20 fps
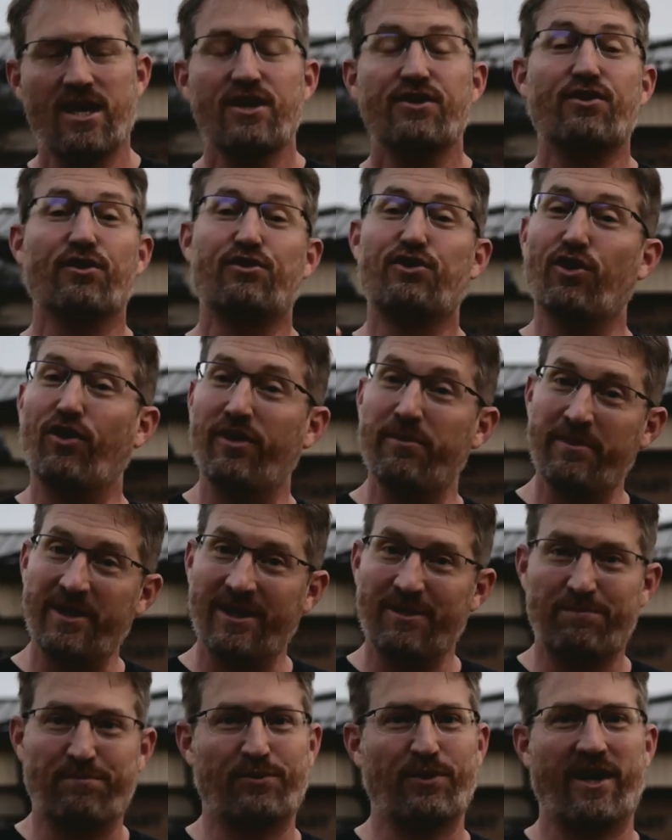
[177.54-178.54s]
So join me
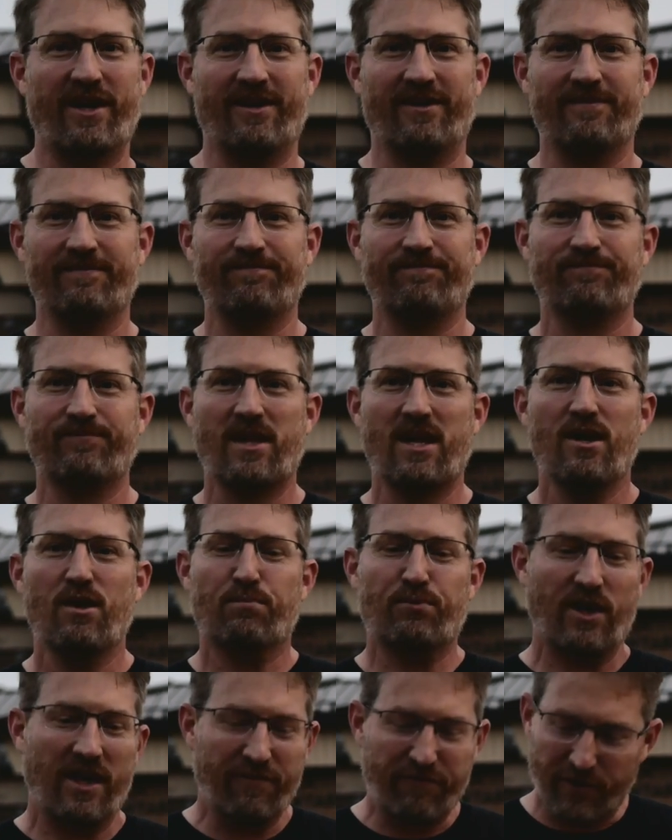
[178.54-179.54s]
in prayer.
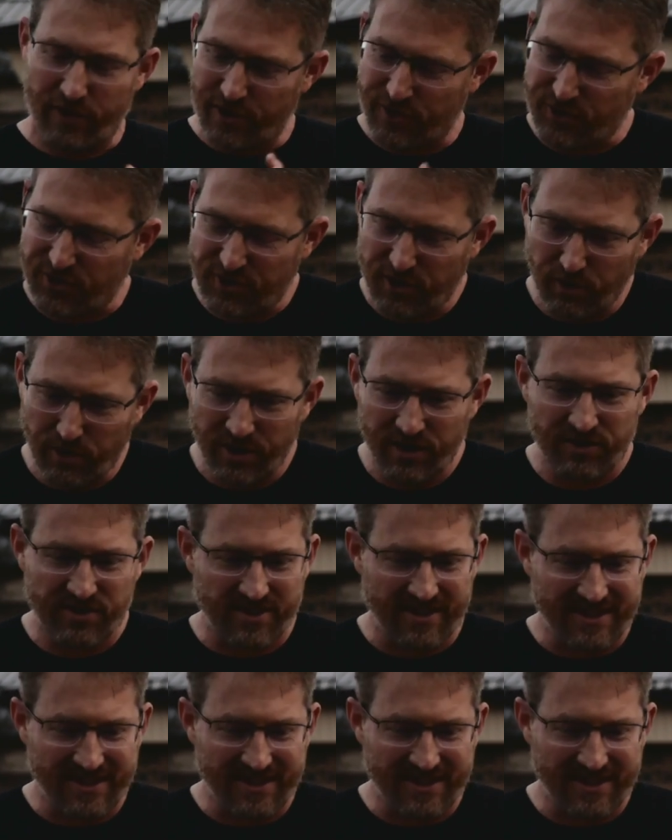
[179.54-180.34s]
Pray for the students,